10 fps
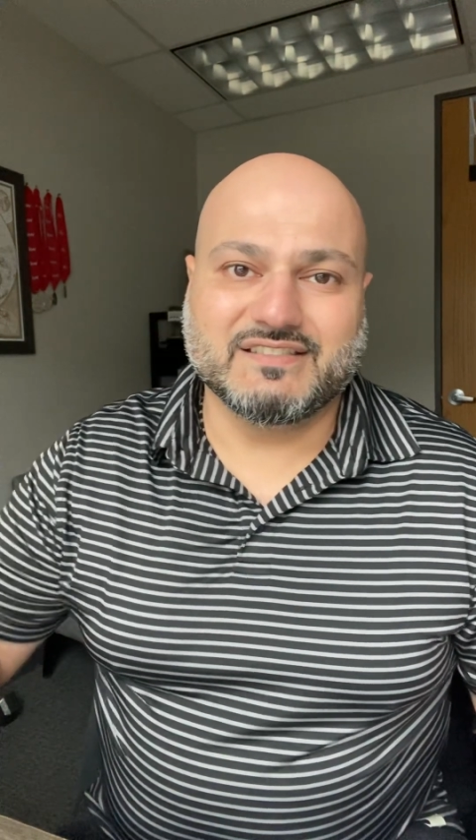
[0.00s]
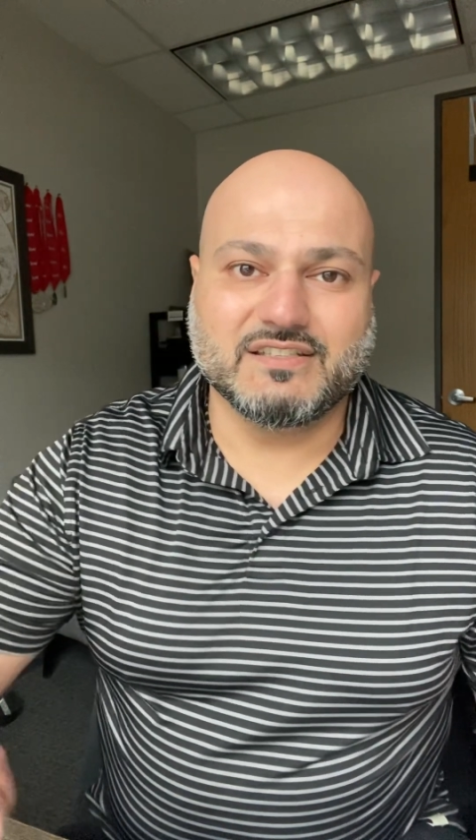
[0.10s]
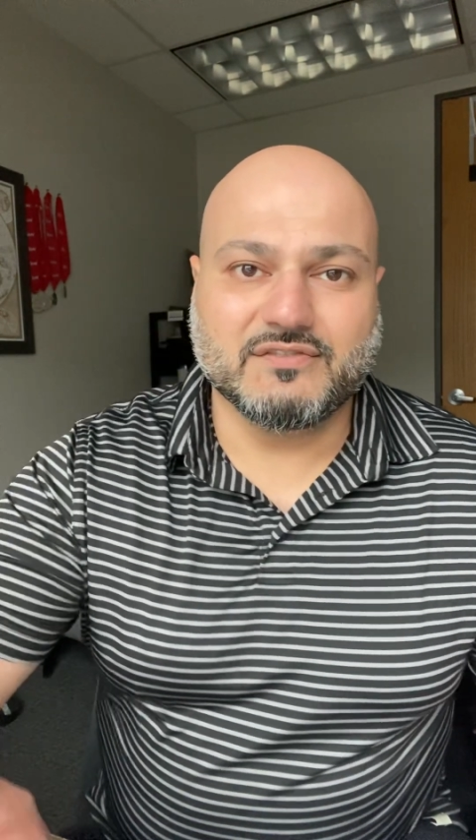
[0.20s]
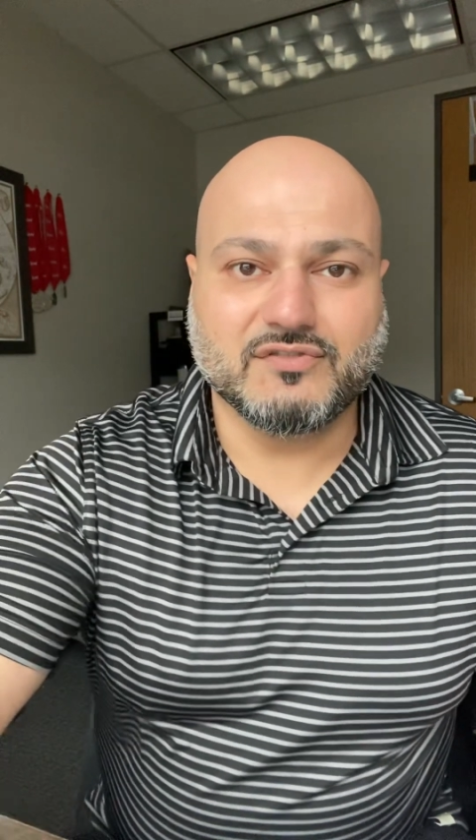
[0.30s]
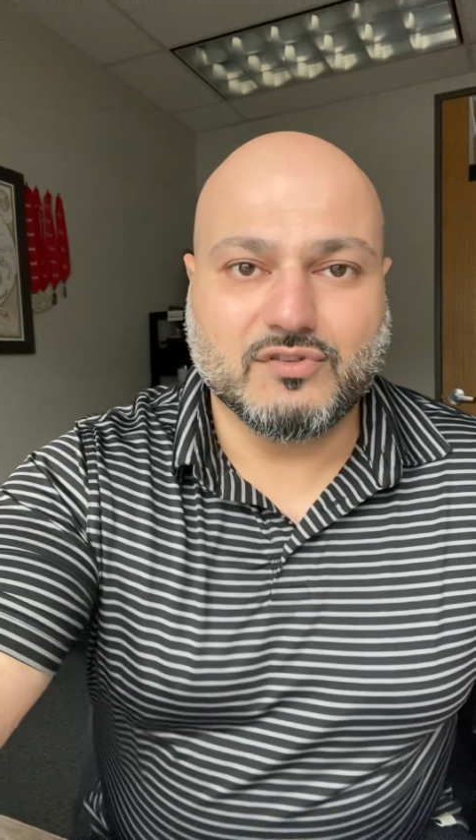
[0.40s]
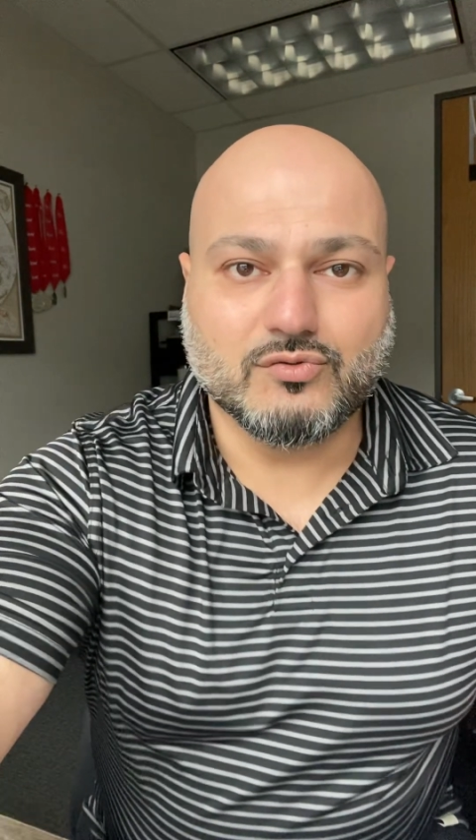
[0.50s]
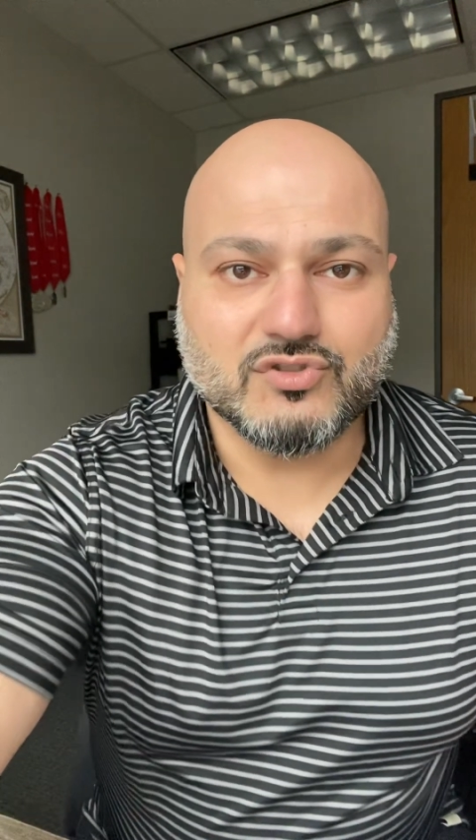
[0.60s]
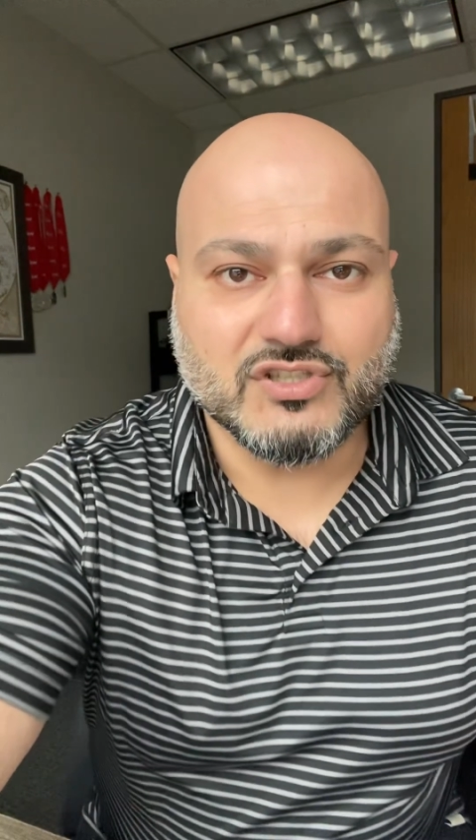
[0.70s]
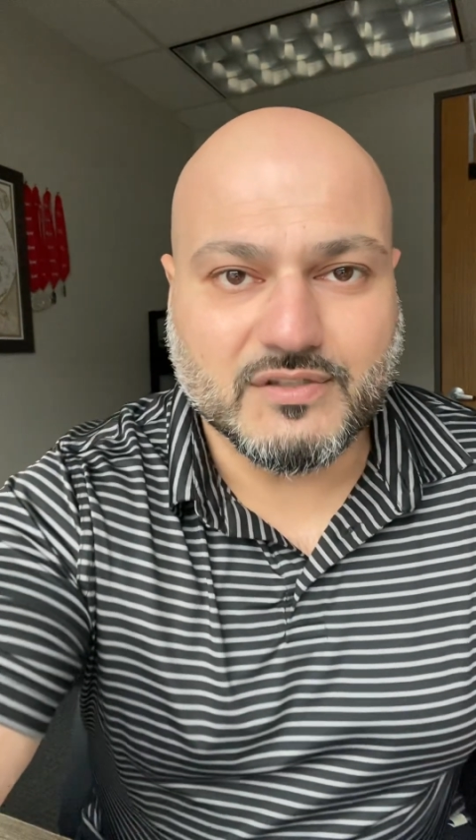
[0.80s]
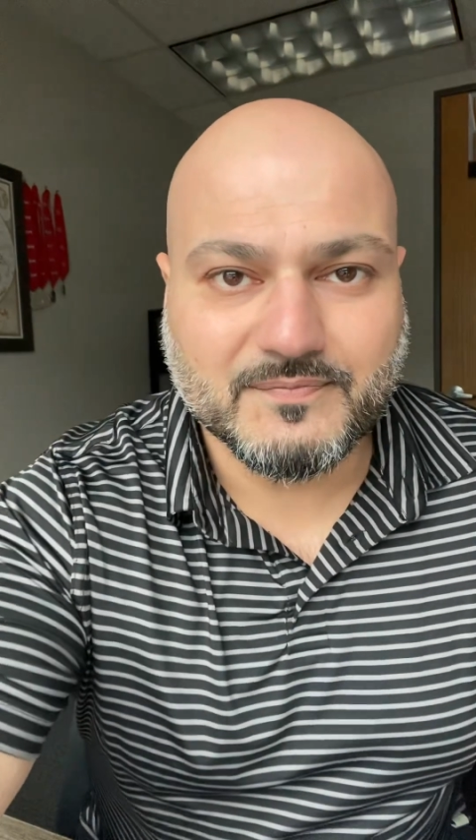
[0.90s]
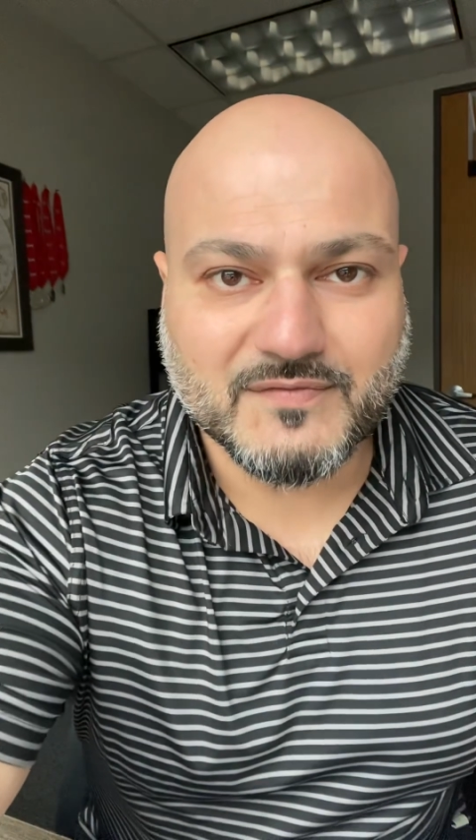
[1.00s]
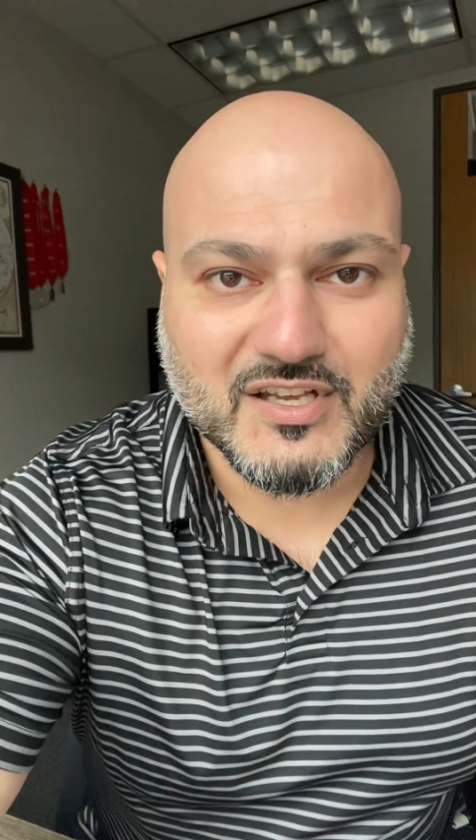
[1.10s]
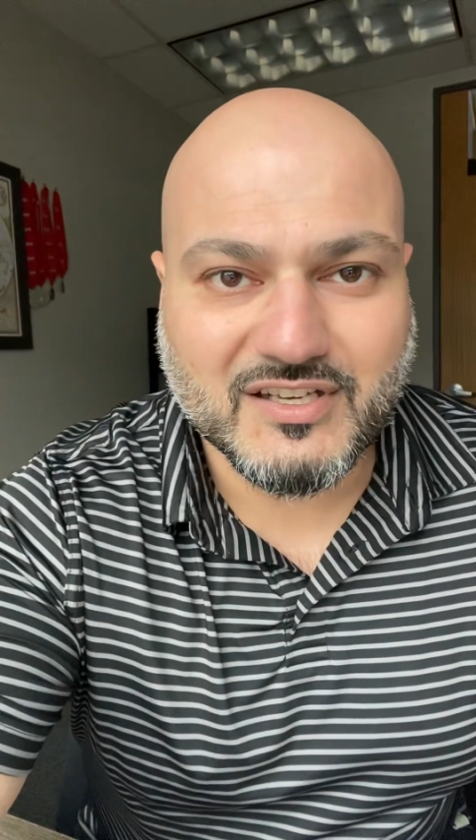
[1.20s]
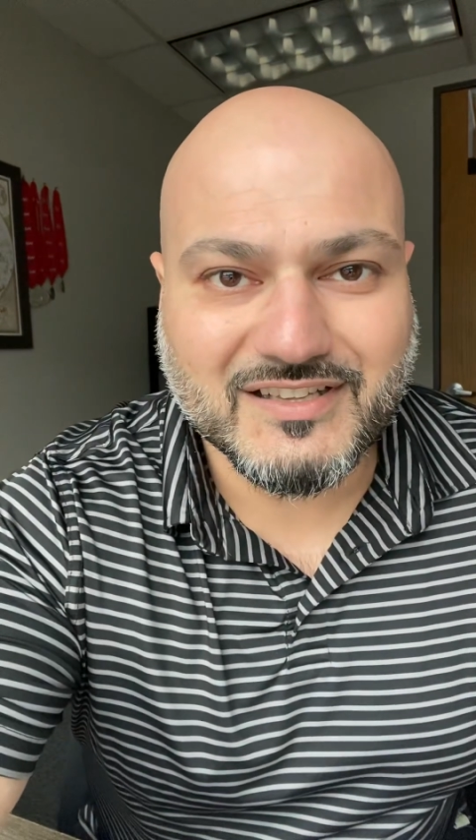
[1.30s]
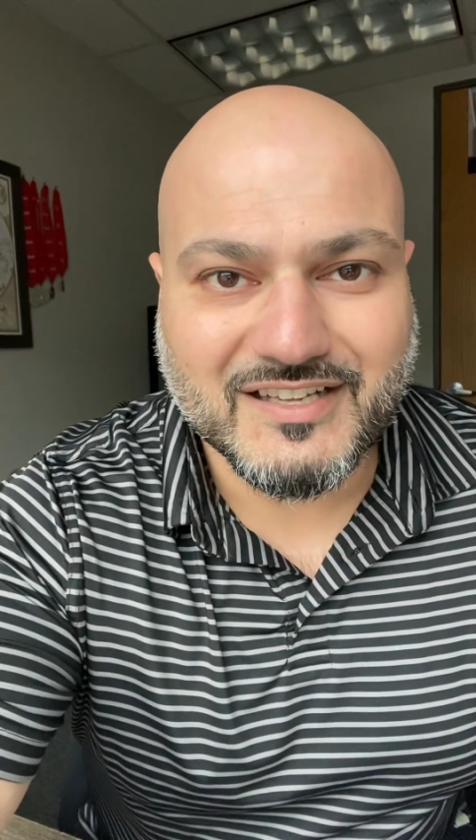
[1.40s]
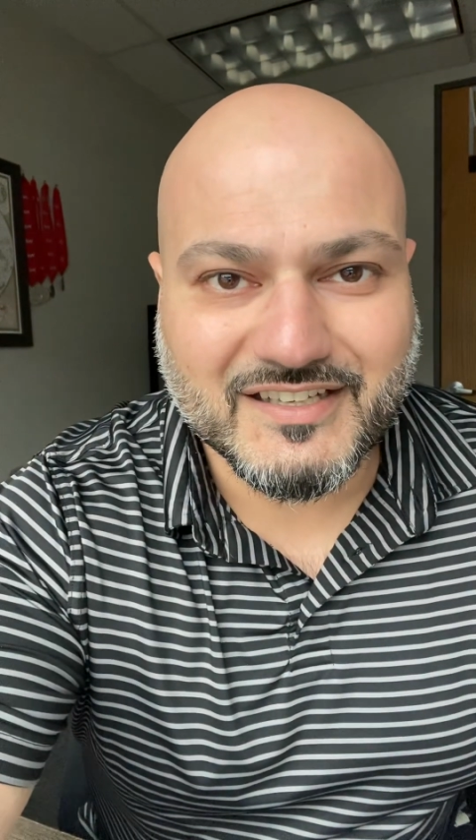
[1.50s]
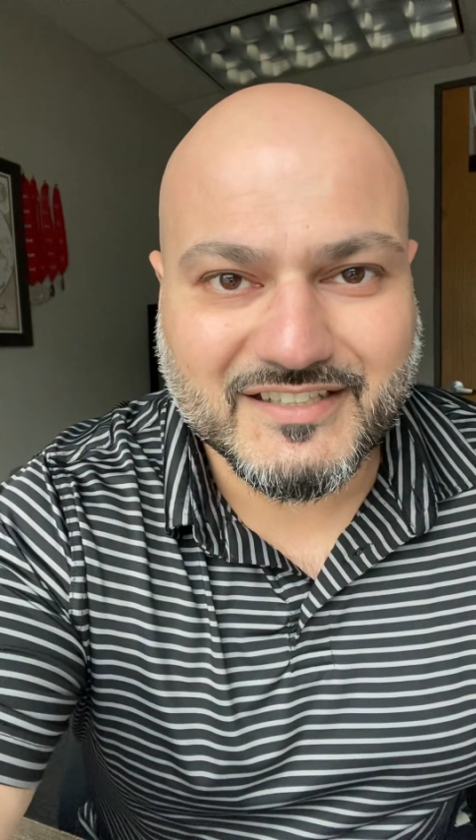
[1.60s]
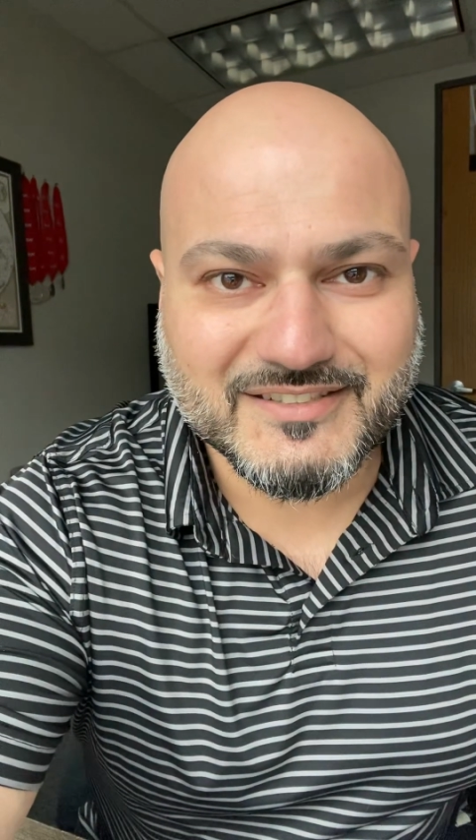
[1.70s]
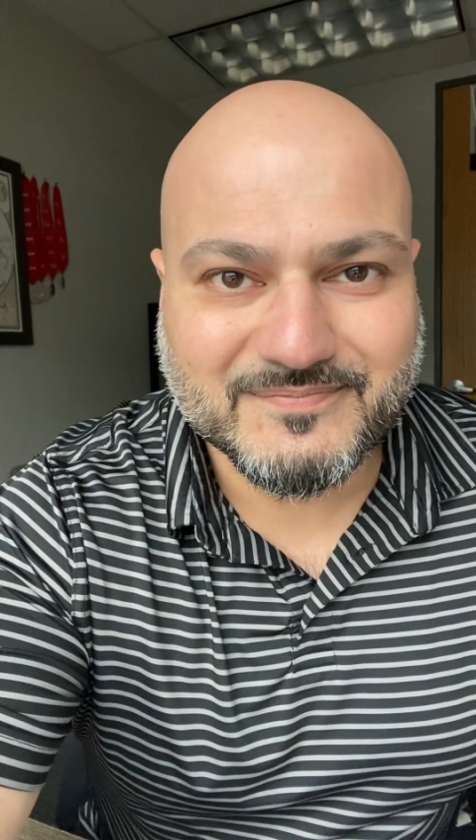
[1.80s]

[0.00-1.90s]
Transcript: in the future. Good luck.